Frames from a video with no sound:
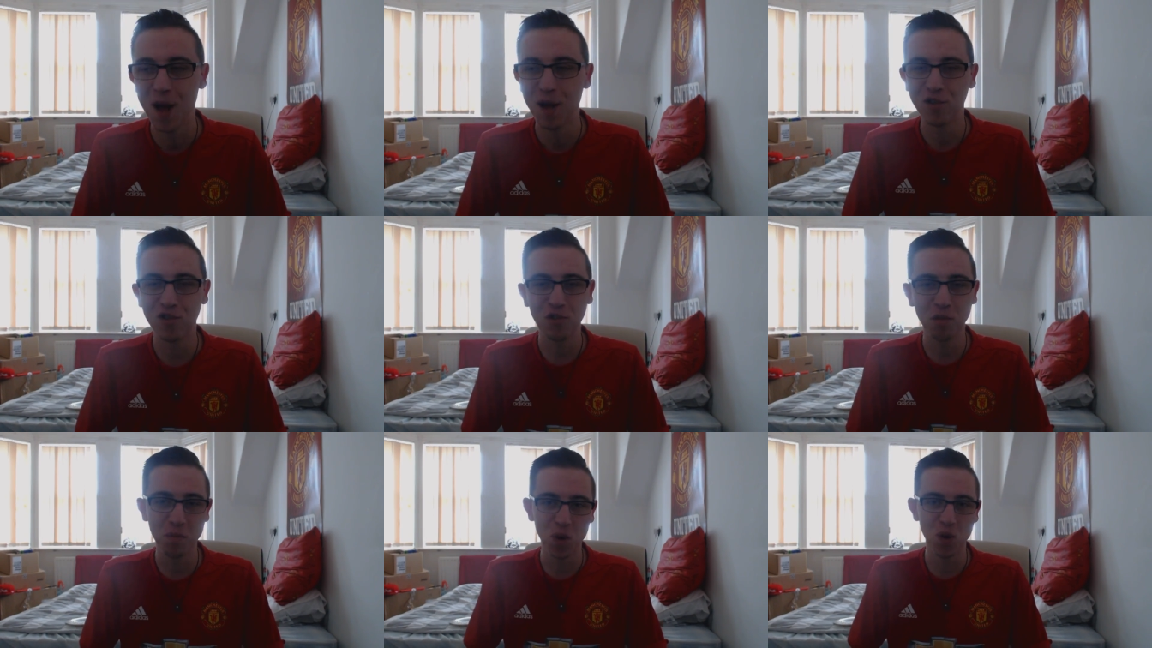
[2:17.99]

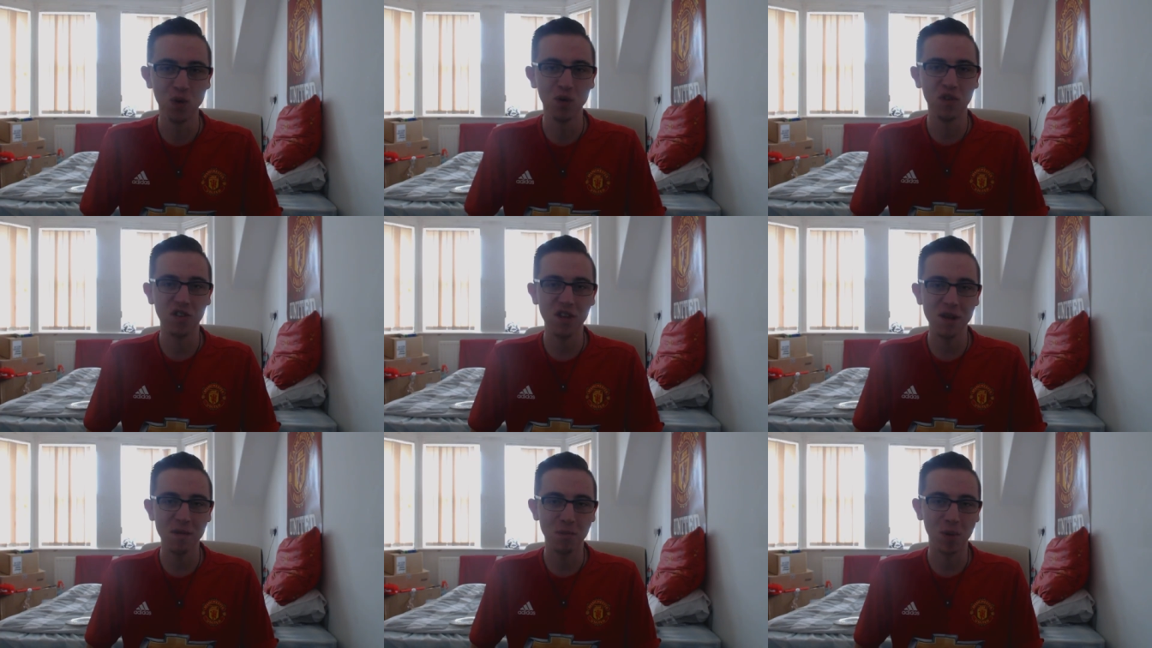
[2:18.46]
spoons
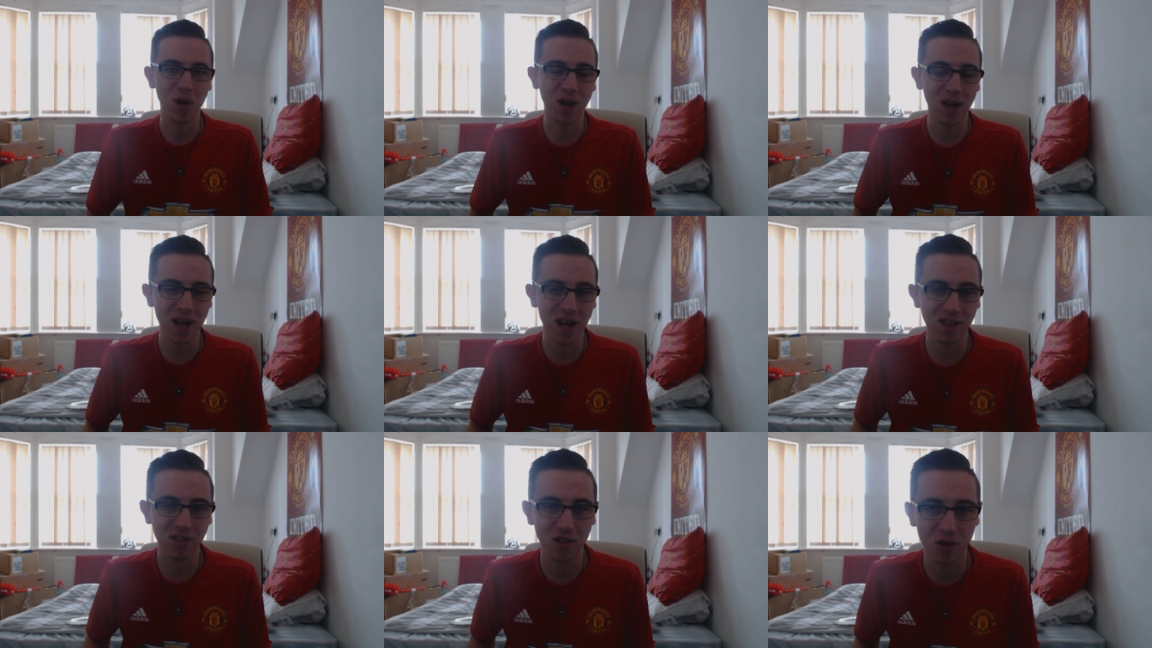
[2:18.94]
it, but it
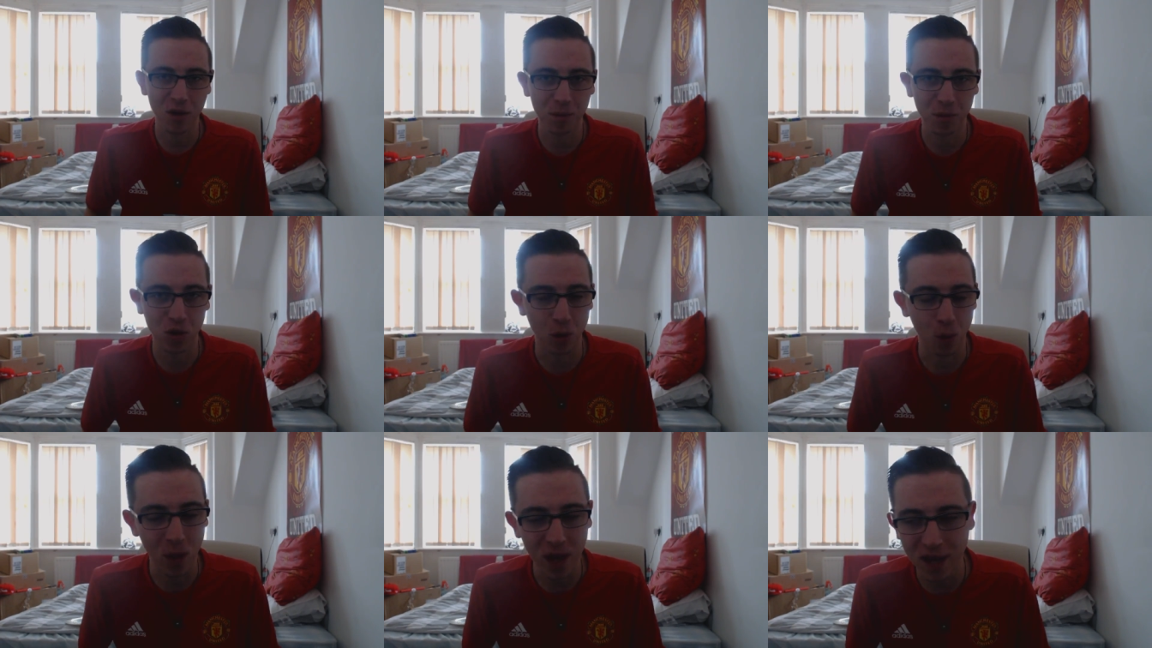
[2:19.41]
ends up
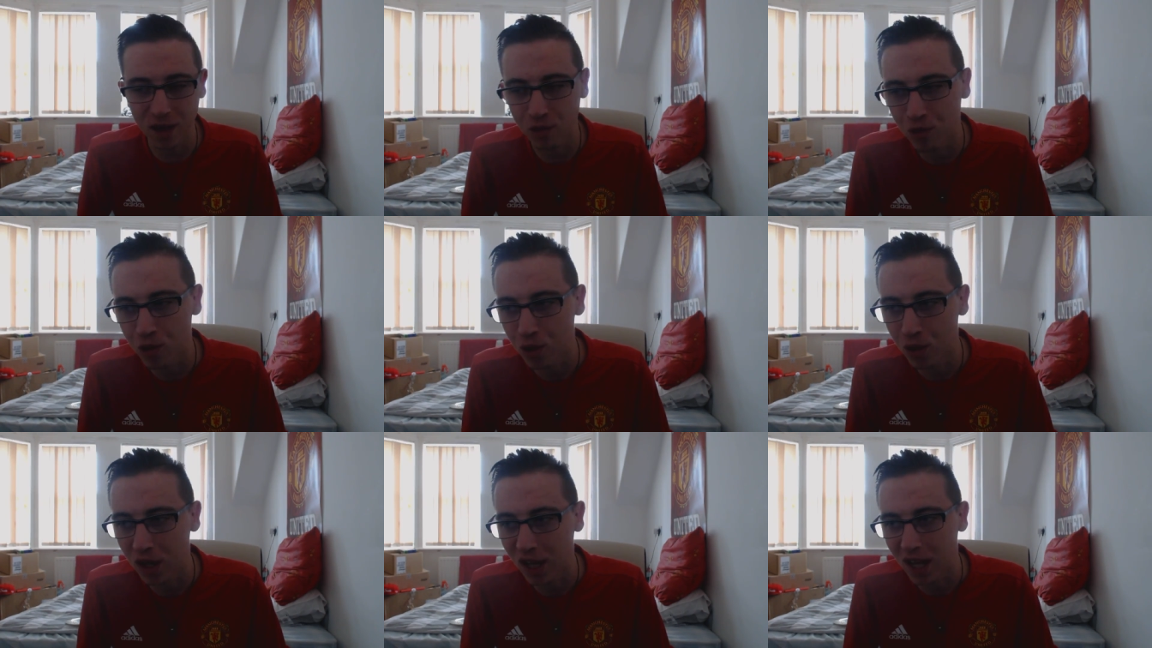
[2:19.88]
to Wayne
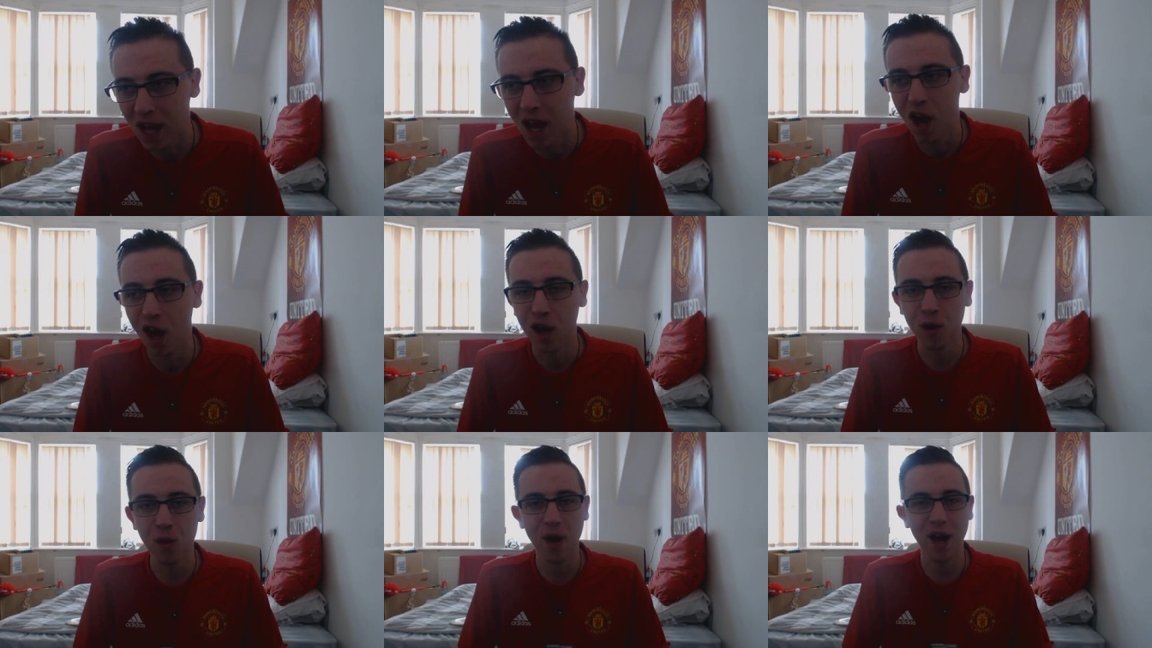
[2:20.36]
Rooney,
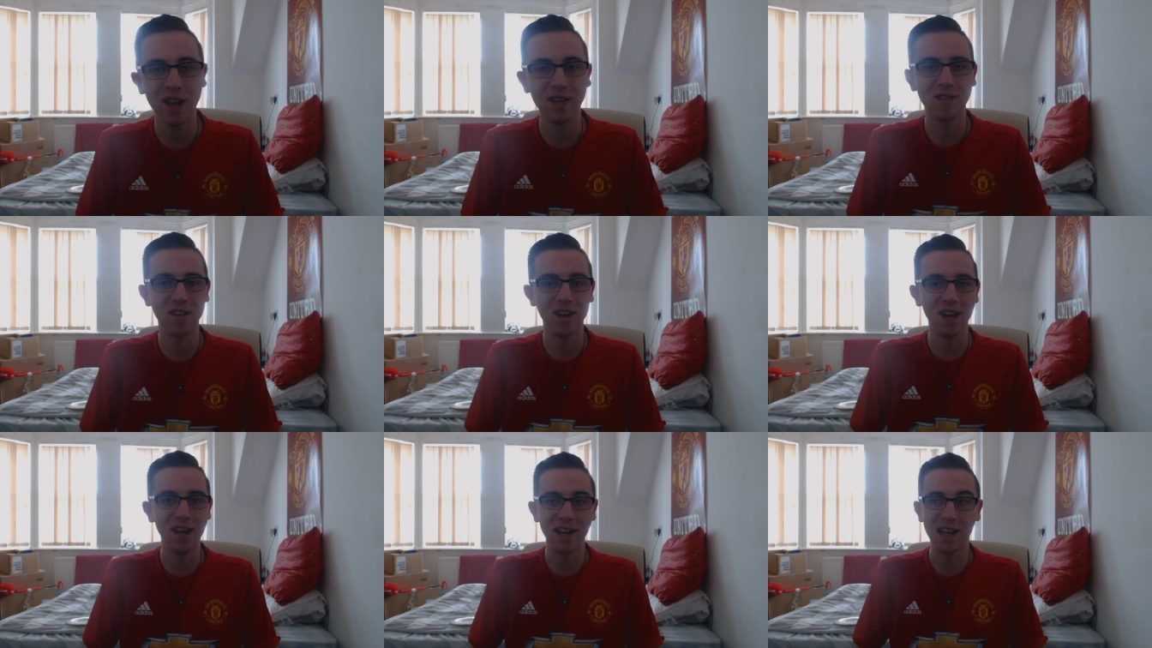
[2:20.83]
who heads
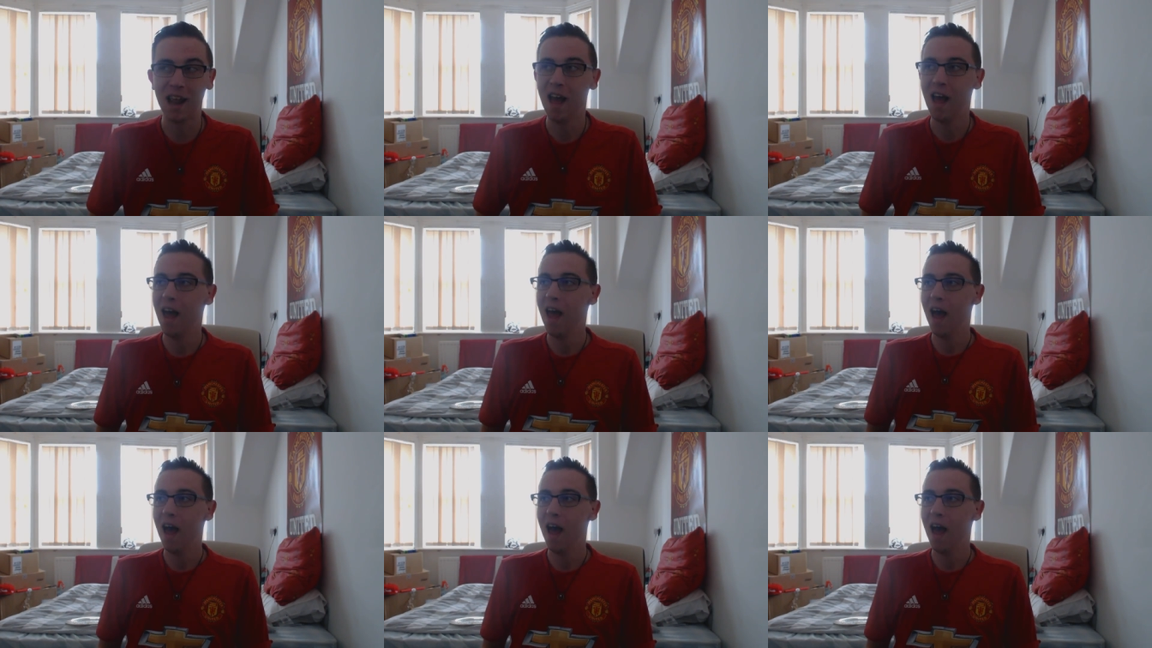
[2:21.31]
it in.